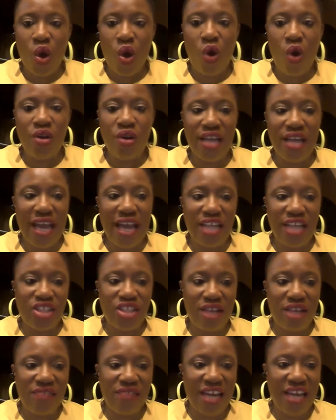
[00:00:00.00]
Only
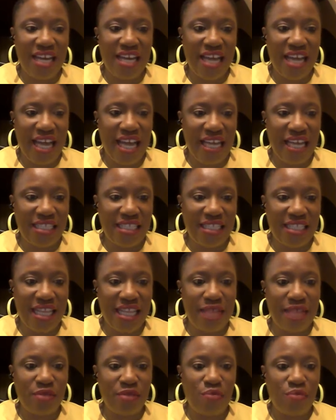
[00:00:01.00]
HIV and AIDS
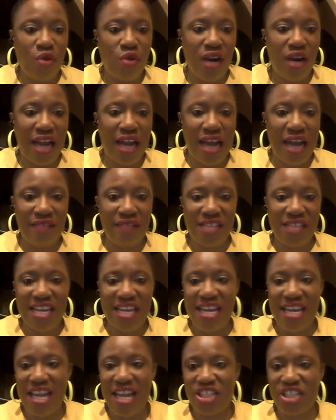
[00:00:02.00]
claims more lives
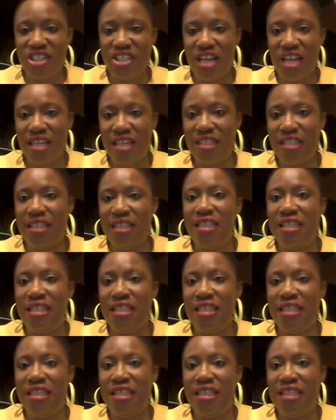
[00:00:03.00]
nationally.